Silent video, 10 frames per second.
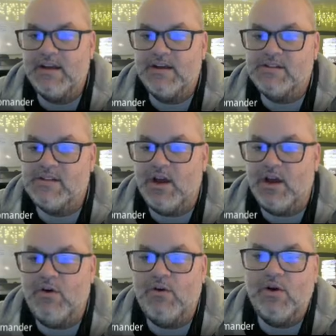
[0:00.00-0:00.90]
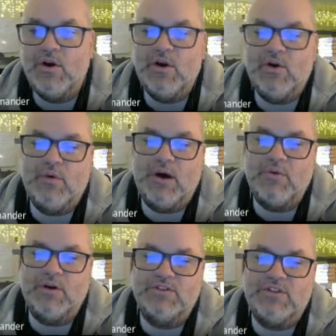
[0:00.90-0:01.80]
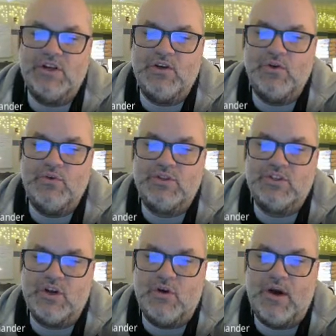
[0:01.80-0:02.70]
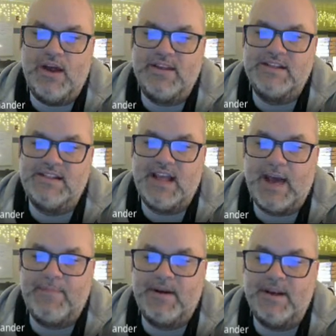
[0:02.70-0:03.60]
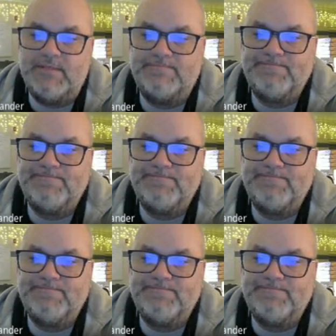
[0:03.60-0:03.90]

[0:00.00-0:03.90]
So what we'll do to show why this is happening